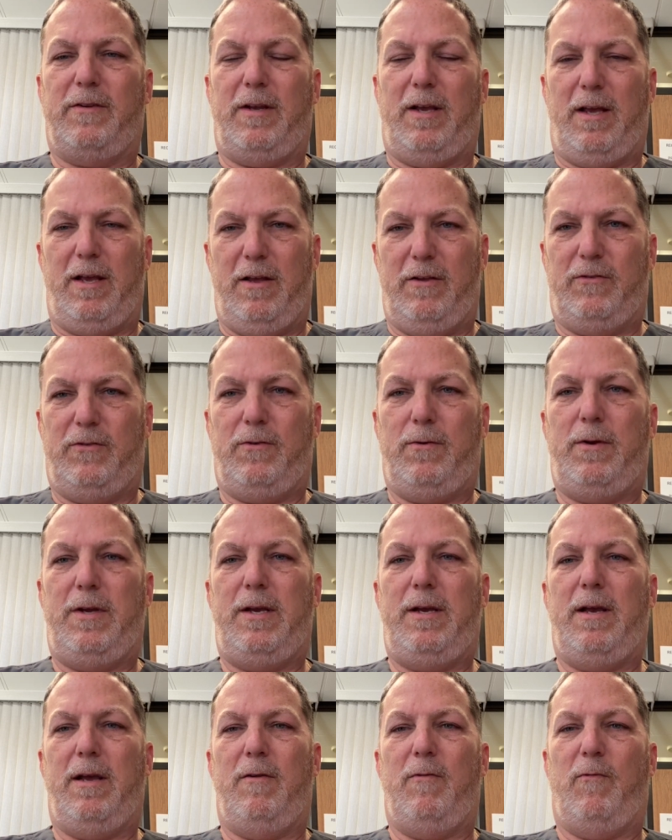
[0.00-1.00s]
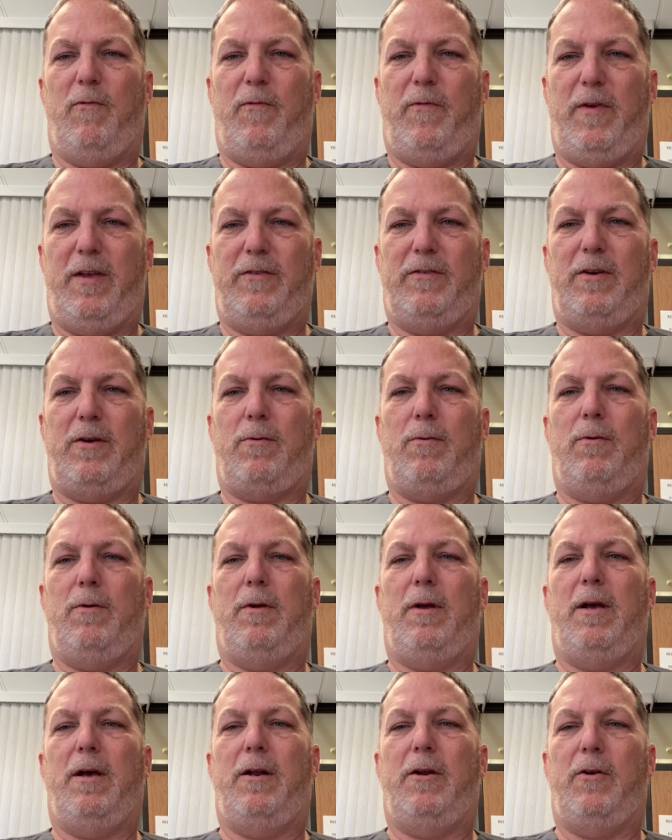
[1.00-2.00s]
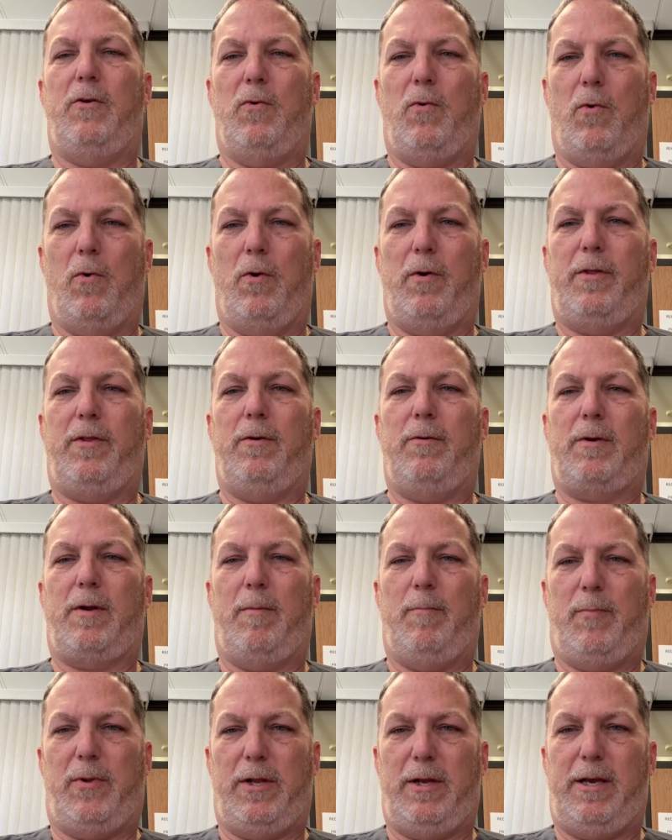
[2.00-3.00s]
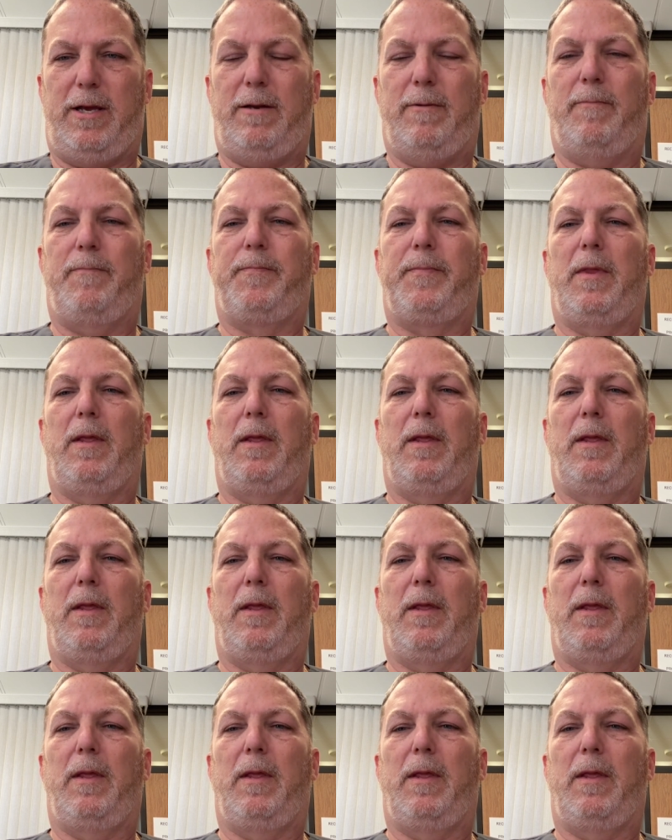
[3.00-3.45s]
history and physical on an ortho complaint.